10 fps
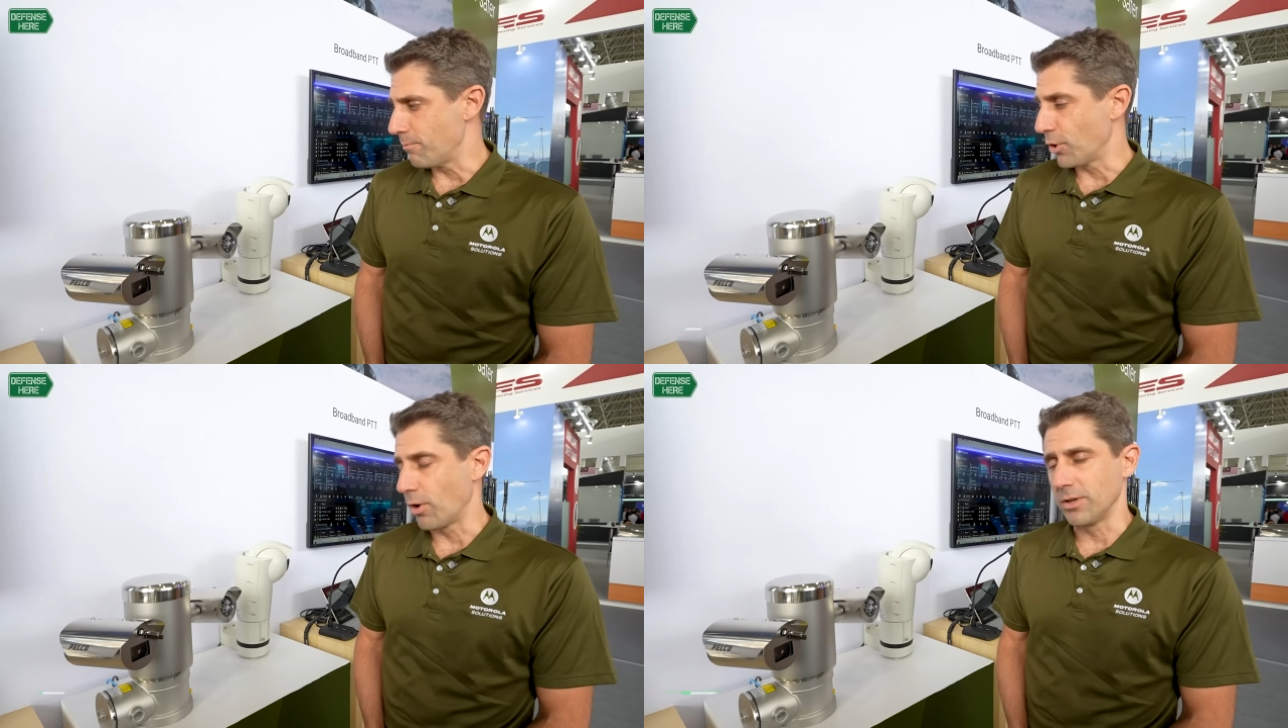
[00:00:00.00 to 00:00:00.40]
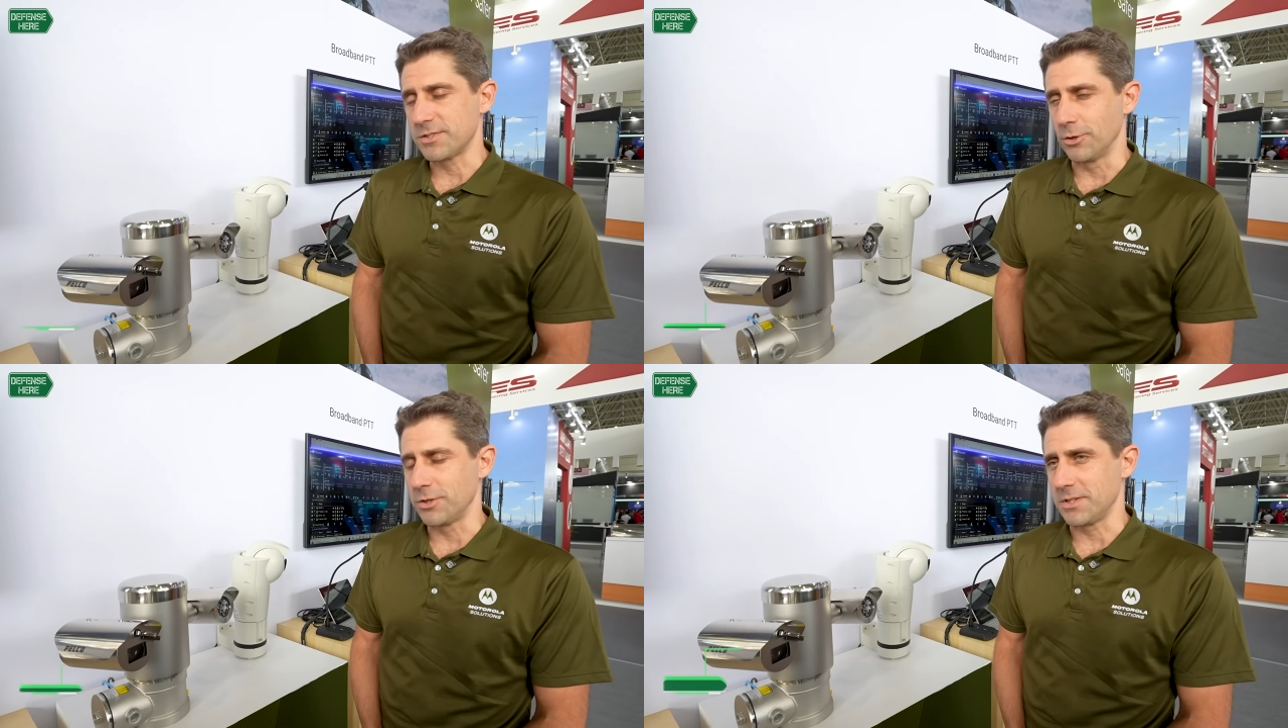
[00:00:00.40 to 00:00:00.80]
Motorola
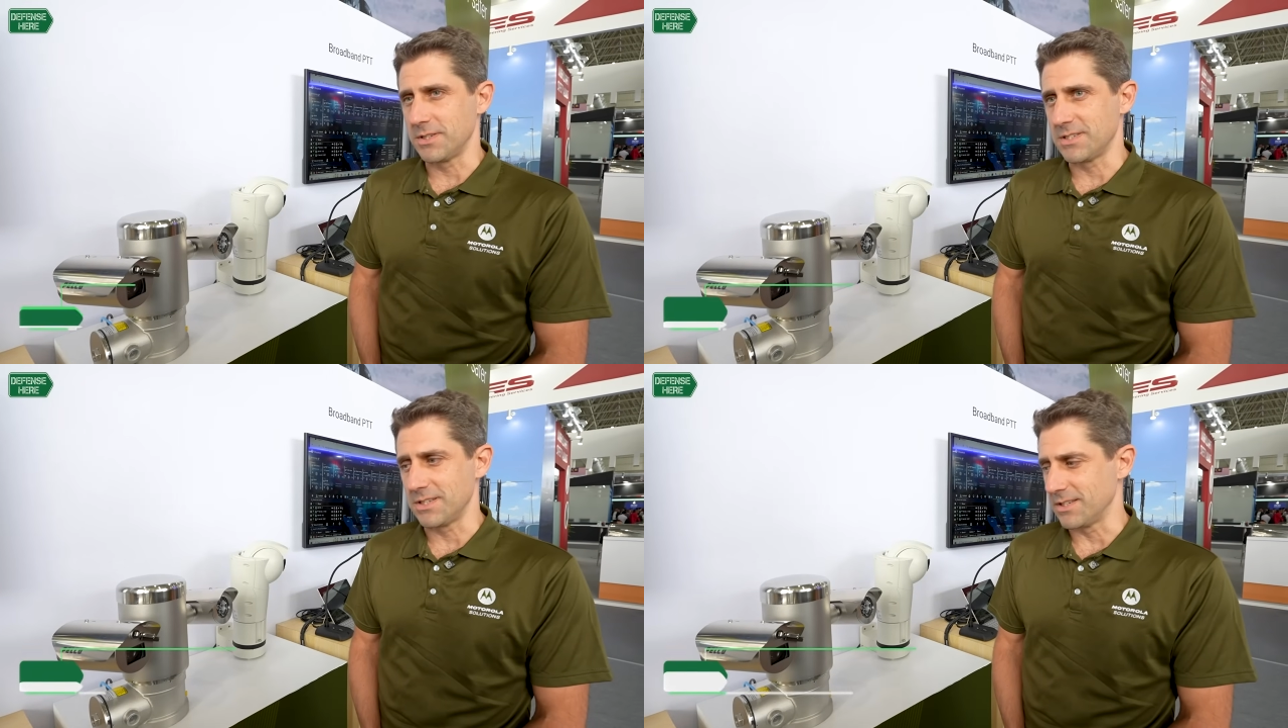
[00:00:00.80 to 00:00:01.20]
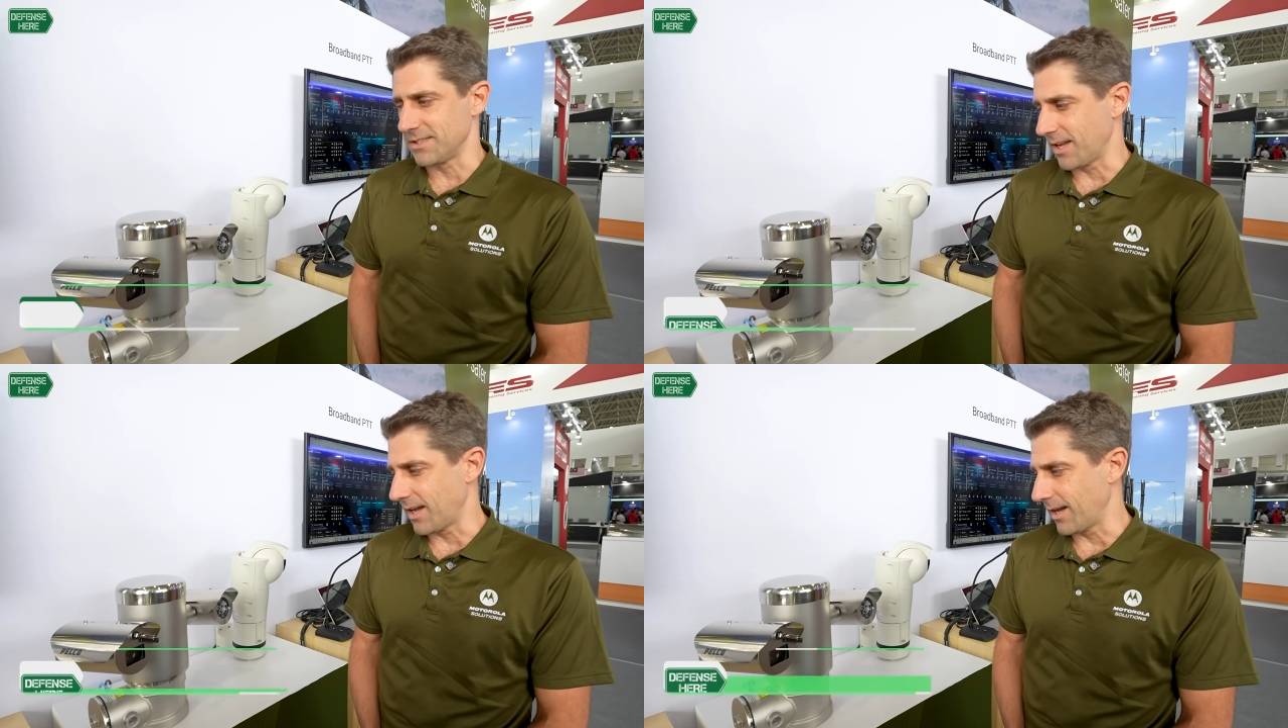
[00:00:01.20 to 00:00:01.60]
Solutions
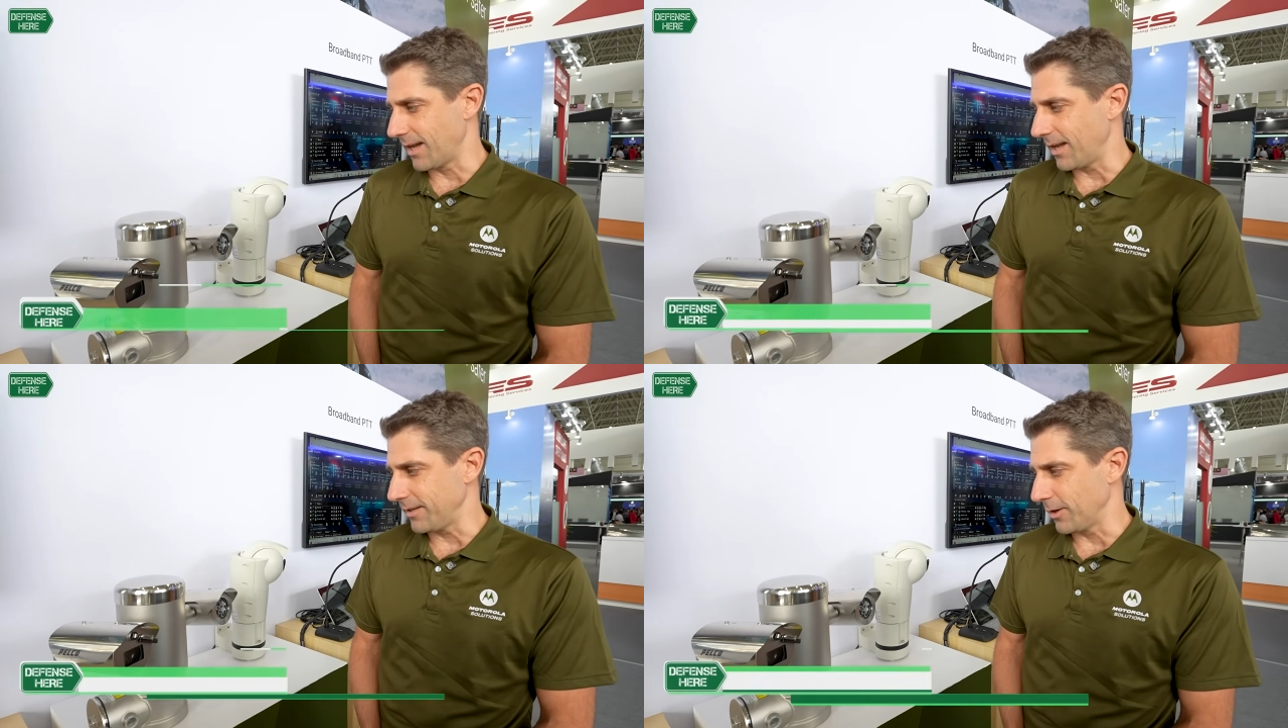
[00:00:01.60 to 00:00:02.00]
is a,